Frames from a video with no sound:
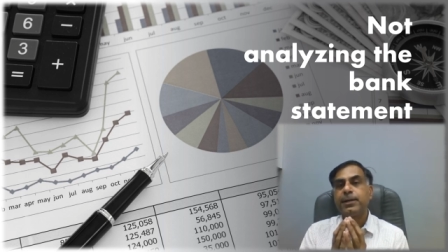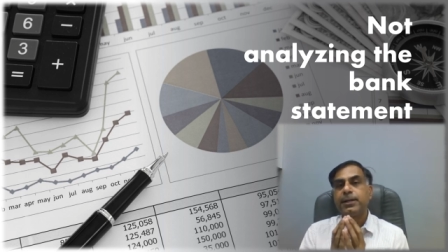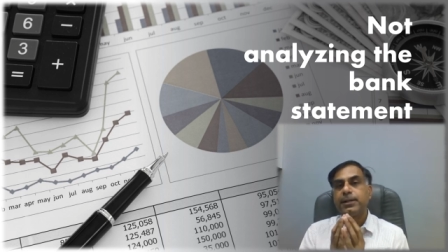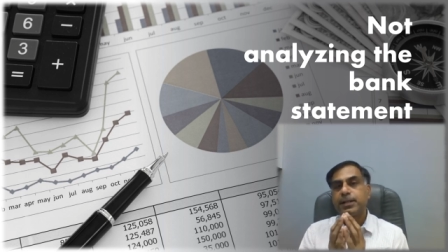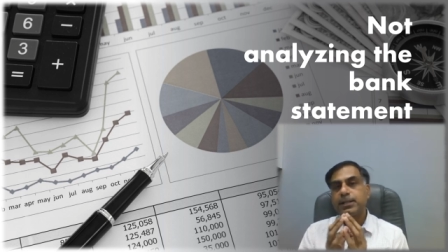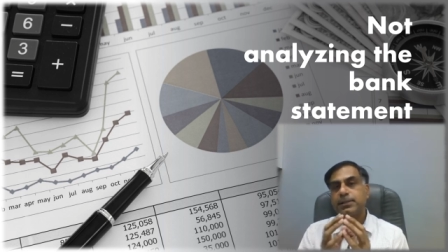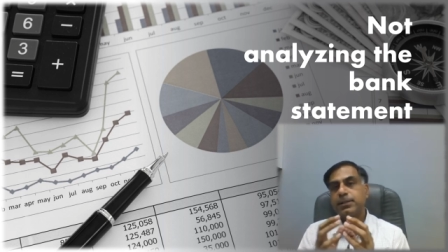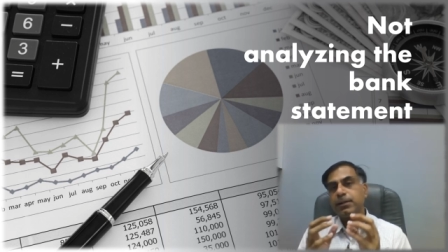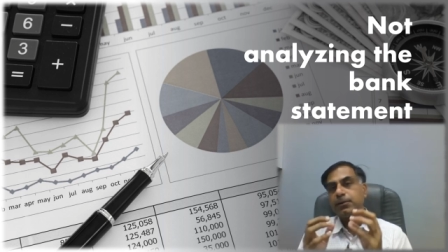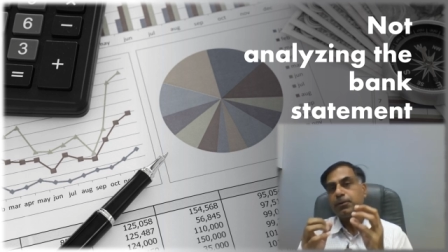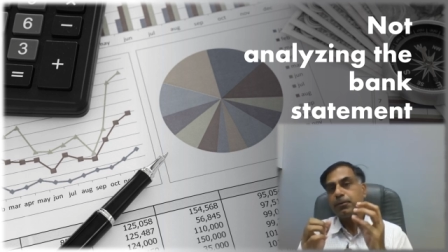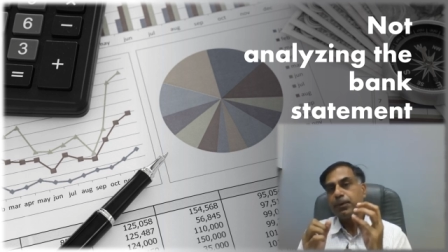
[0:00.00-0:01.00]
that
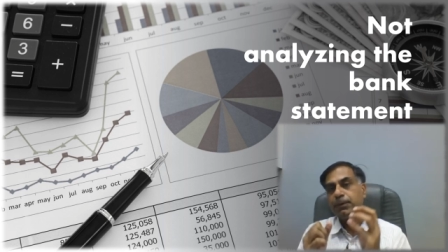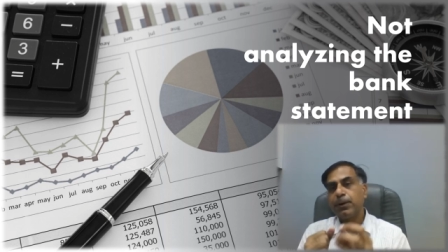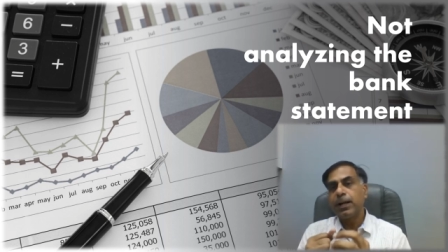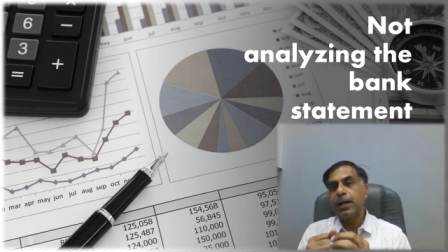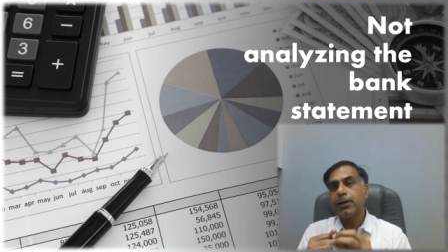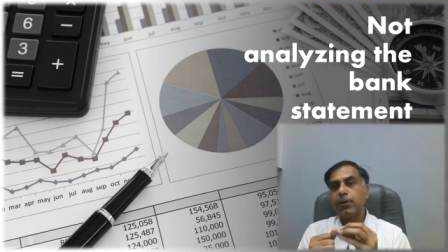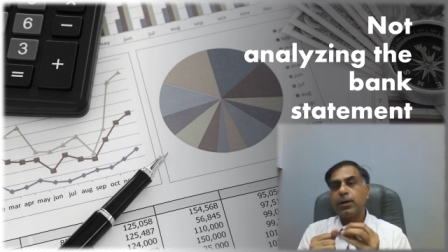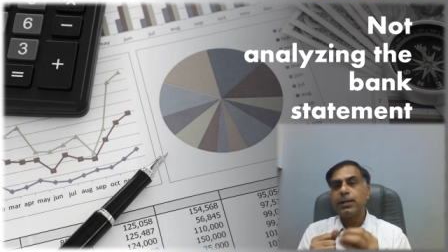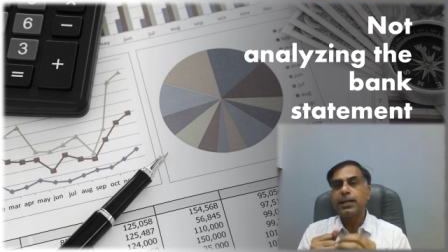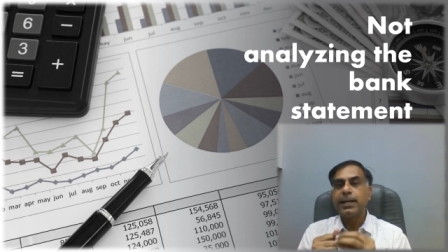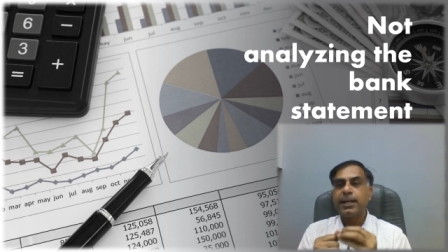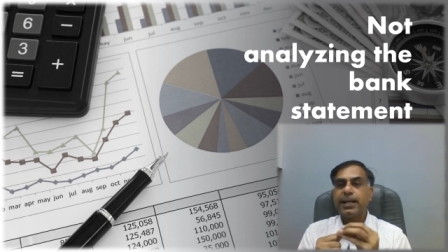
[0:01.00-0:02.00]
sir people are not
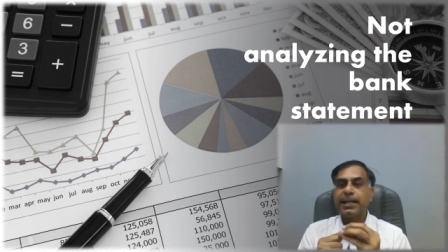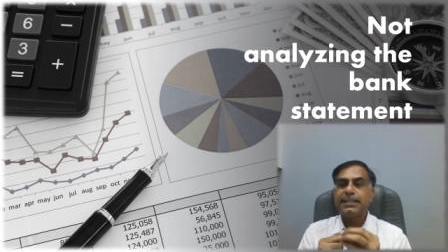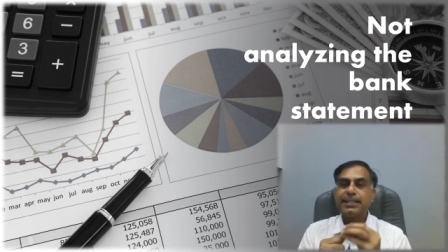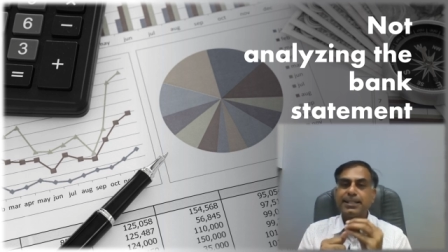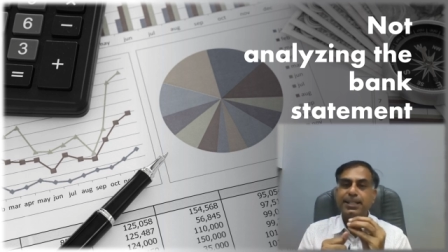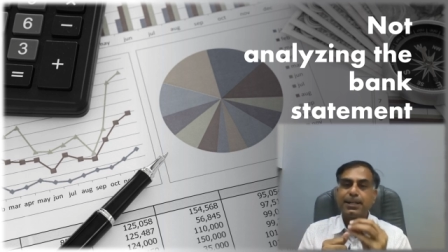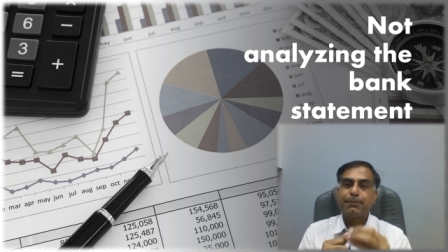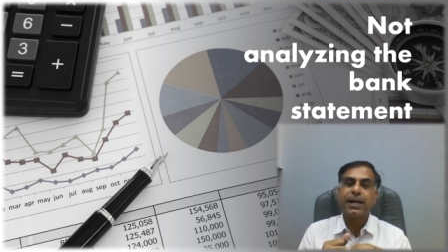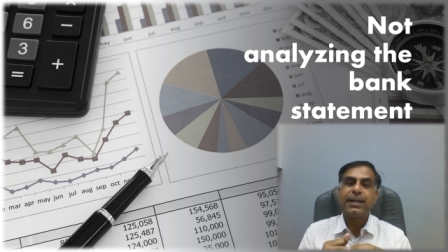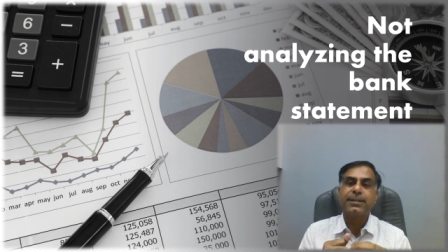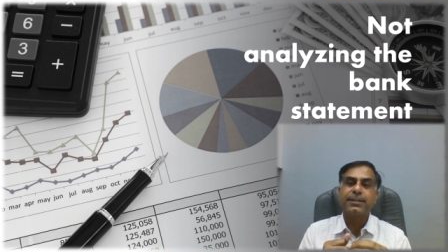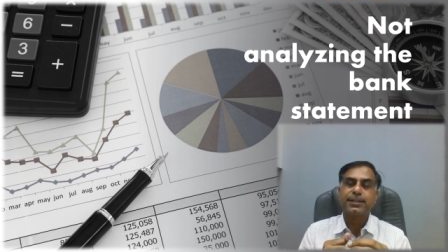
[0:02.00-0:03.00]
analyzing their
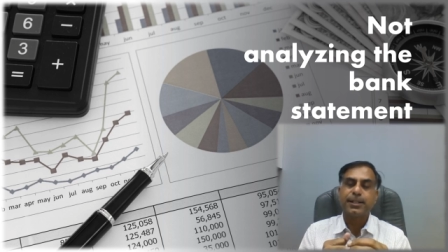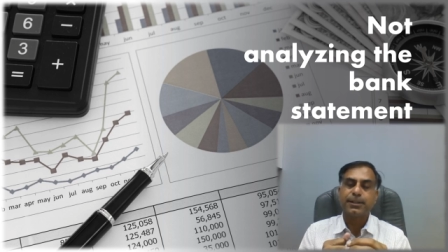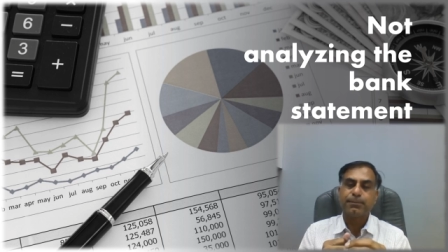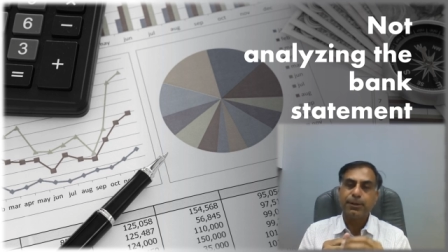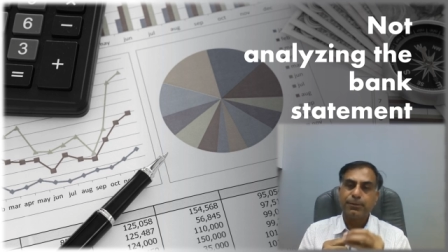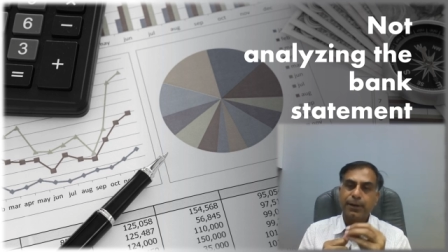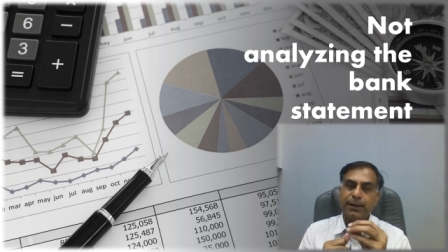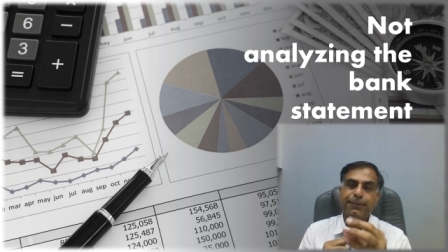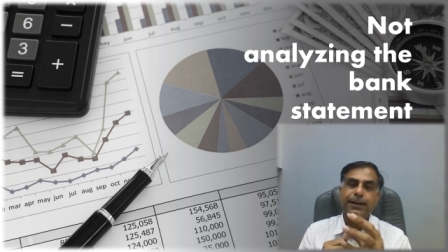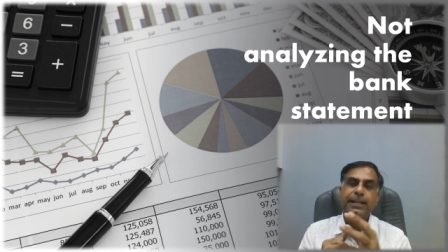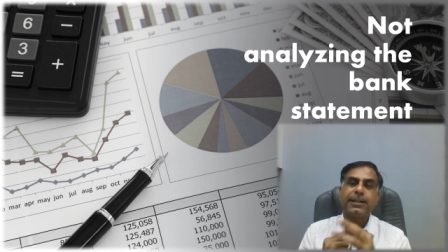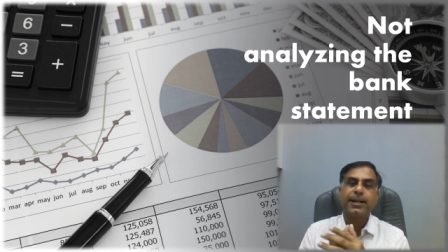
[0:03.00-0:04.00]
bank statement while
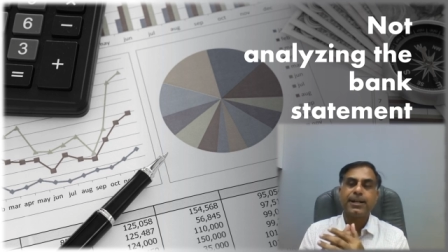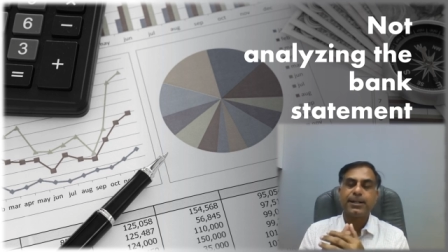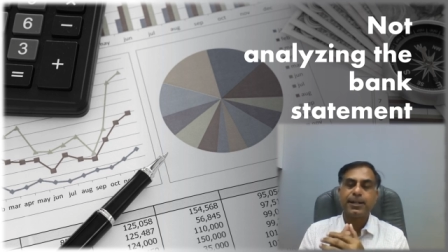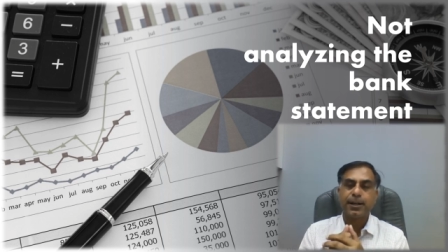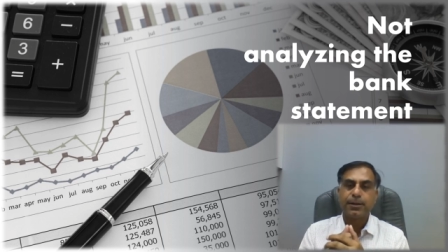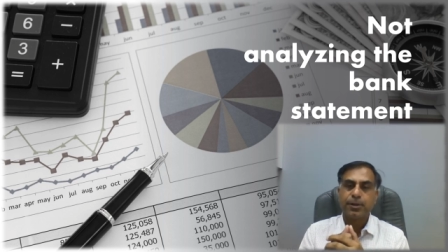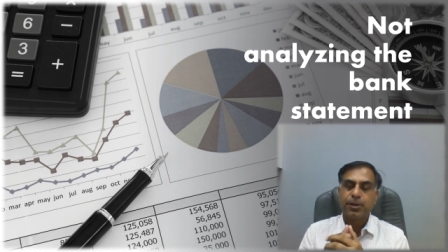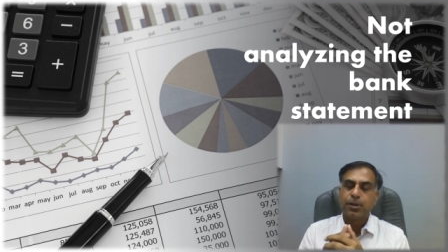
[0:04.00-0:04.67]
filing ITR.